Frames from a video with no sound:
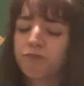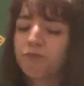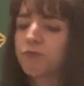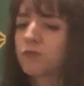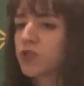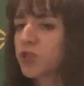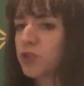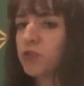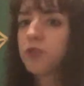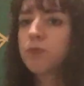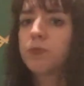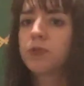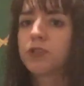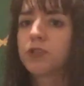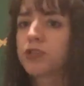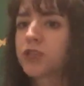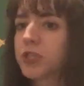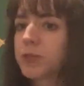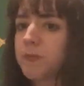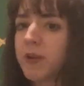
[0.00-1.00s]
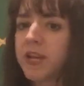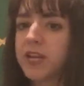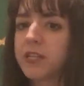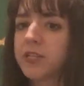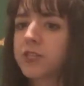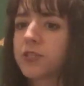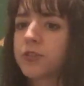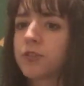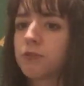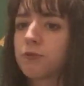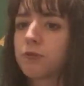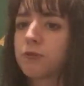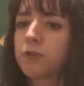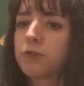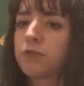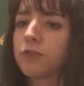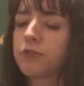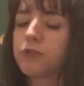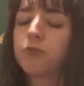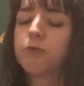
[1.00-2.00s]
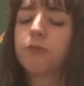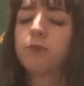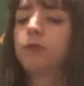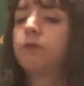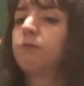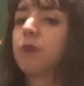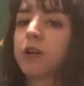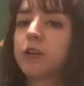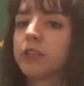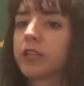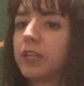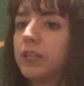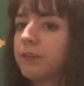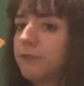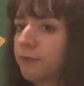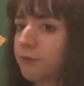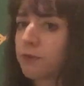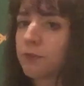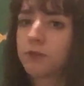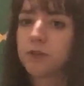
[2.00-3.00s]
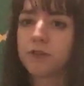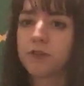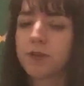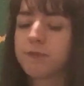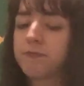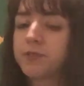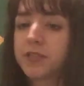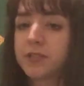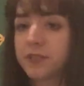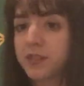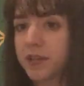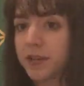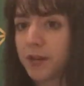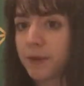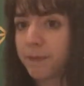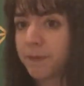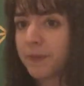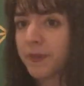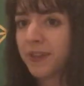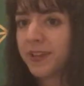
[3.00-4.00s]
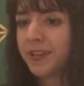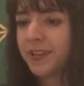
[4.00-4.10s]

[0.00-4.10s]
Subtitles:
suitable space or suitable market for them to set up.